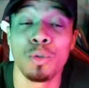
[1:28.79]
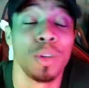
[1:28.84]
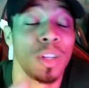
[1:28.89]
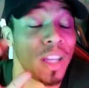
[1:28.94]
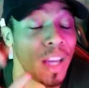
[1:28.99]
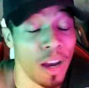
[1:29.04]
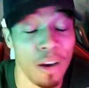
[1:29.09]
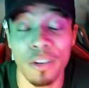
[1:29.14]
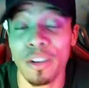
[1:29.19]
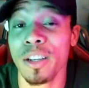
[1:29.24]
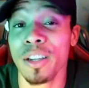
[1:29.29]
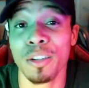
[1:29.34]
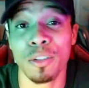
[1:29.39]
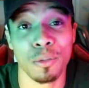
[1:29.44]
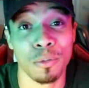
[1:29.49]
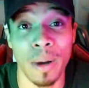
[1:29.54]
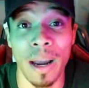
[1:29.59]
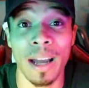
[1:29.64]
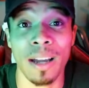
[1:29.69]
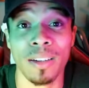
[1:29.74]
carrying it
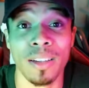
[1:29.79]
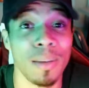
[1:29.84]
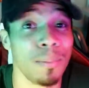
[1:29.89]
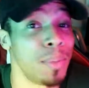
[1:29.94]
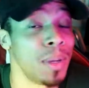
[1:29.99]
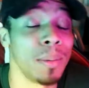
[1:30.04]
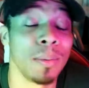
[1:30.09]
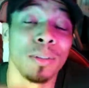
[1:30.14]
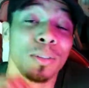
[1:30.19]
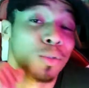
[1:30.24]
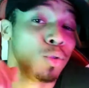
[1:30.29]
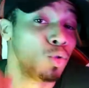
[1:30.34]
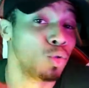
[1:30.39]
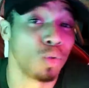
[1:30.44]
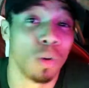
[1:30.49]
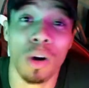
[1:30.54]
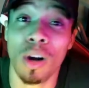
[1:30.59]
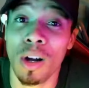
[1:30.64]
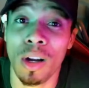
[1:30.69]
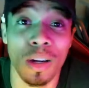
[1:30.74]
around and be able to
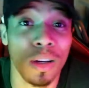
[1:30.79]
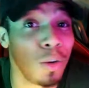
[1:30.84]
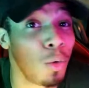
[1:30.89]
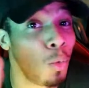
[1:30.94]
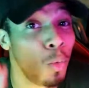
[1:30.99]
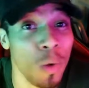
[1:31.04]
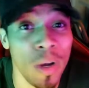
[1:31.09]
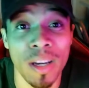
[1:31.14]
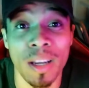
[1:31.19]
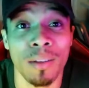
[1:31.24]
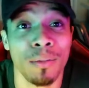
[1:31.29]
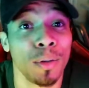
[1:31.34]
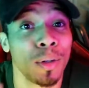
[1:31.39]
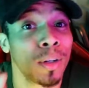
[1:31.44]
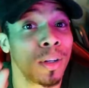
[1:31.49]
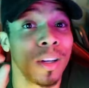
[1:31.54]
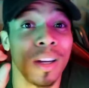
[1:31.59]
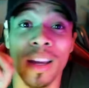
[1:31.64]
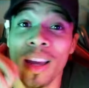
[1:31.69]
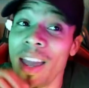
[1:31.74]
draw whenever
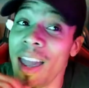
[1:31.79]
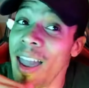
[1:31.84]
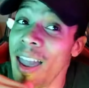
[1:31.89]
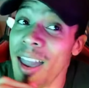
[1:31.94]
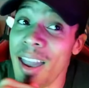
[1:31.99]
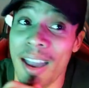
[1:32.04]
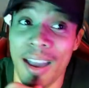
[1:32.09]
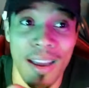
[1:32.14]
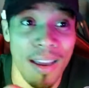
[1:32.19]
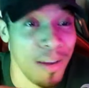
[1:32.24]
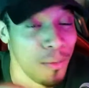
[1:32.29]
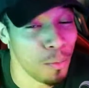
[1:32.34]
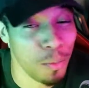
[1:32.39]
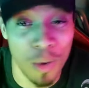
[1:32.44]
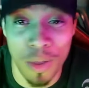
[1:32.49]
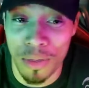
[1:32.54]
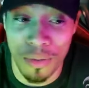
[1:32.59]
with